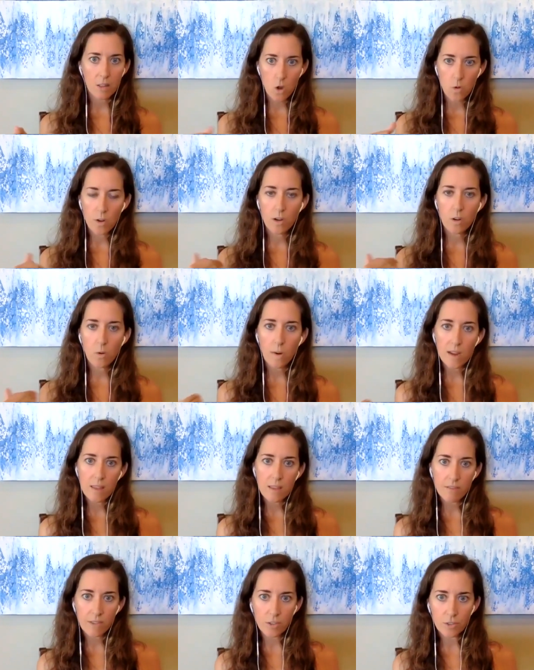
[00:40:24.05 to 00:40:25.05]
load in a way
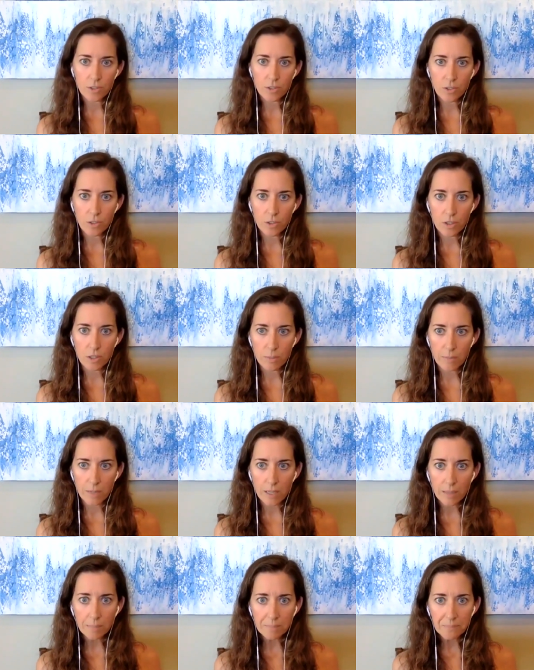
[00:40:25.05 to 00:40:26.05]
that feels good to
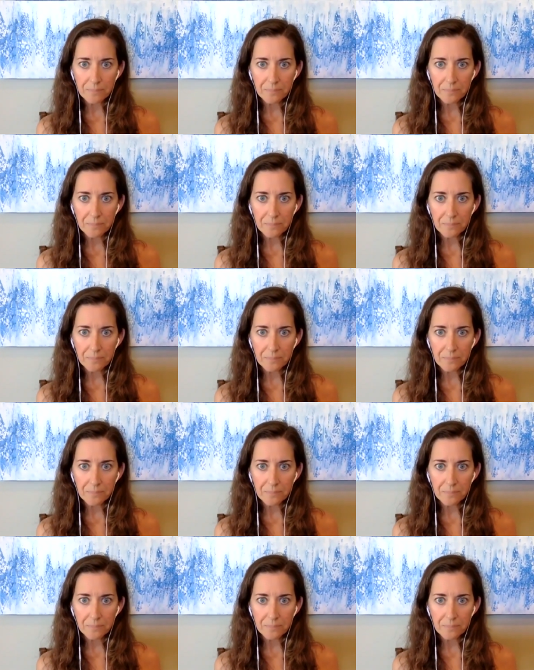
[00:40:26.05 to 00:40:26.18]
me.